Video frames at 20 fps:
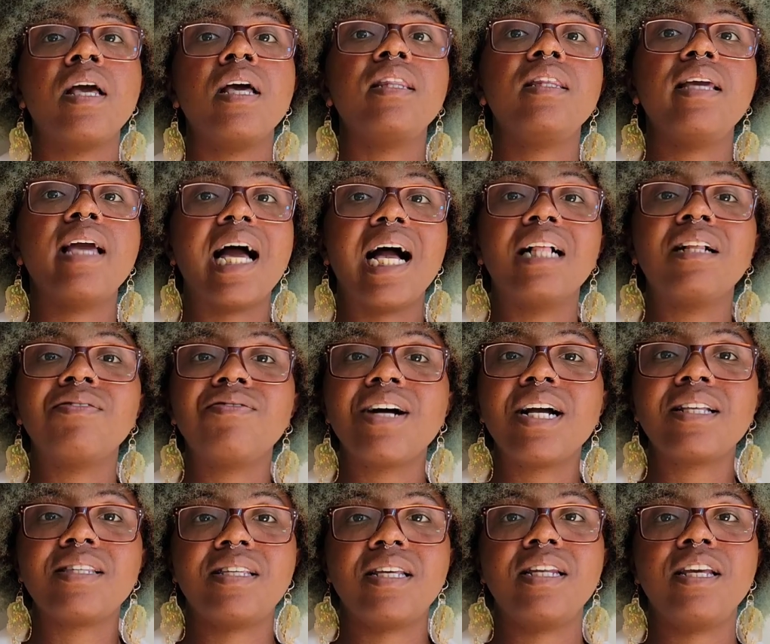The
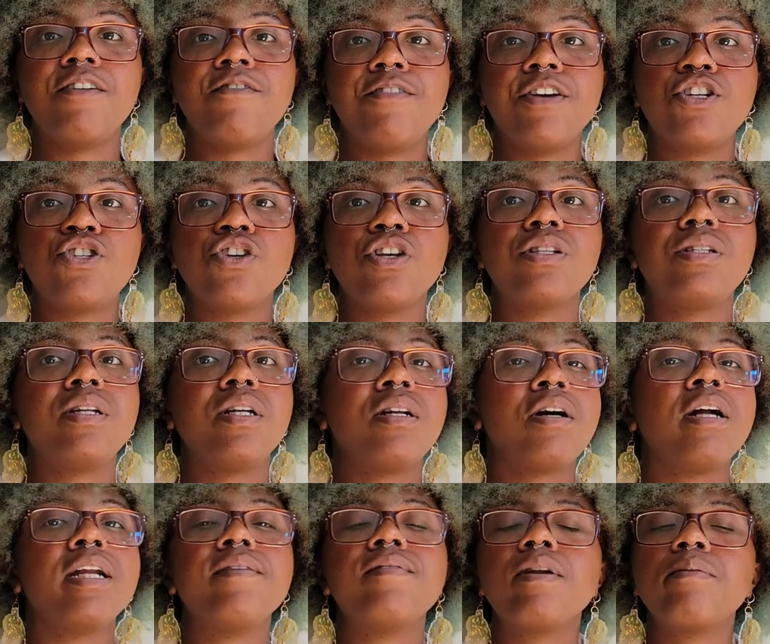Halifax city officials did
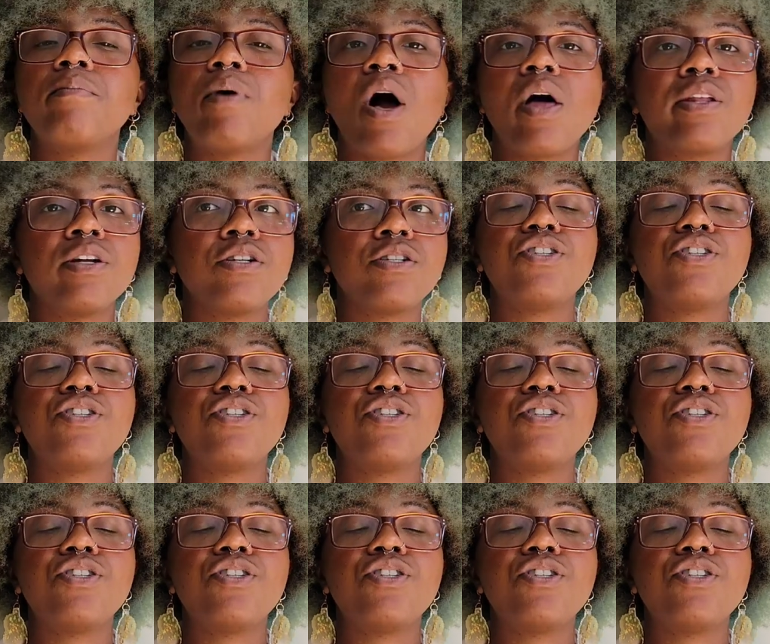not even bother